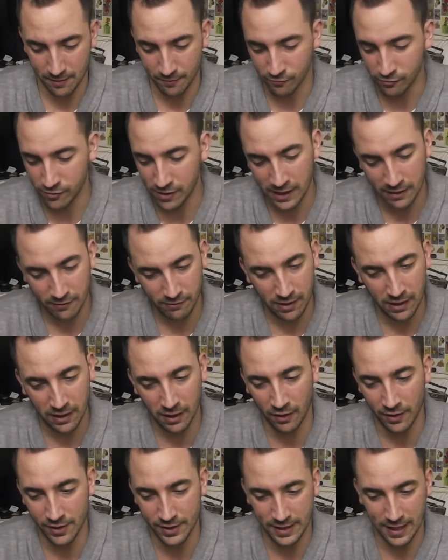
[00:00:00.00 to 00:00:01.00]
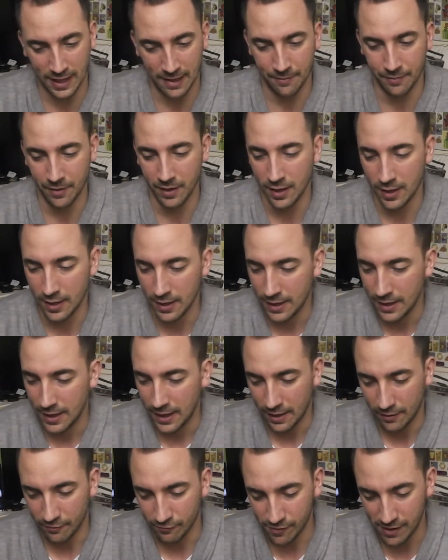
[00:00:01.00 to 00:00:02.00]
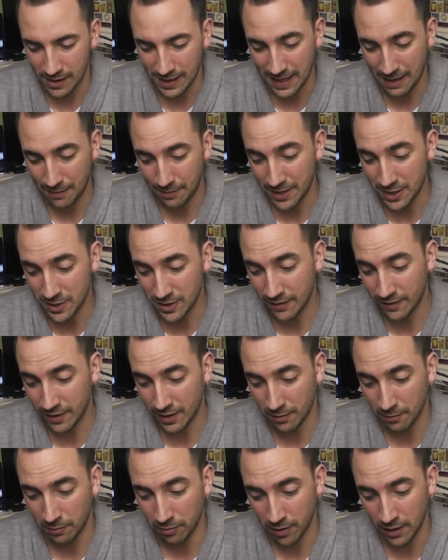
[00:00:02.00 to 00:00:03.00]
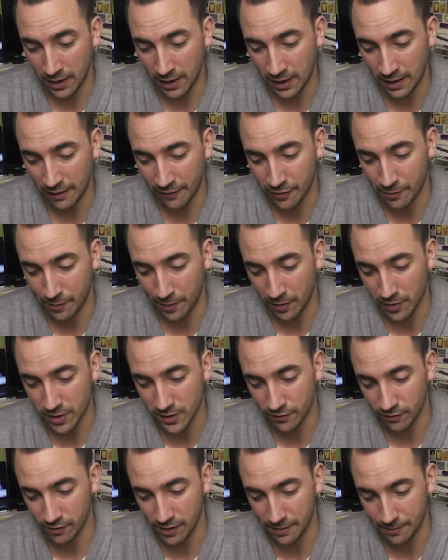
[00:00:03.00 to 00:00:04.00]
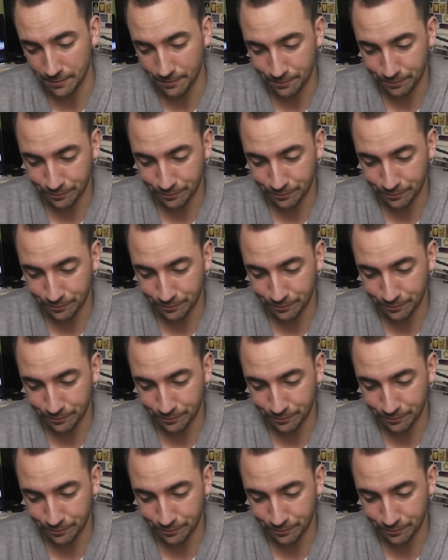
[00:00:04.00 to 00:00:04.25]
Really like this game. Really happy to have it complete. Love the box for it.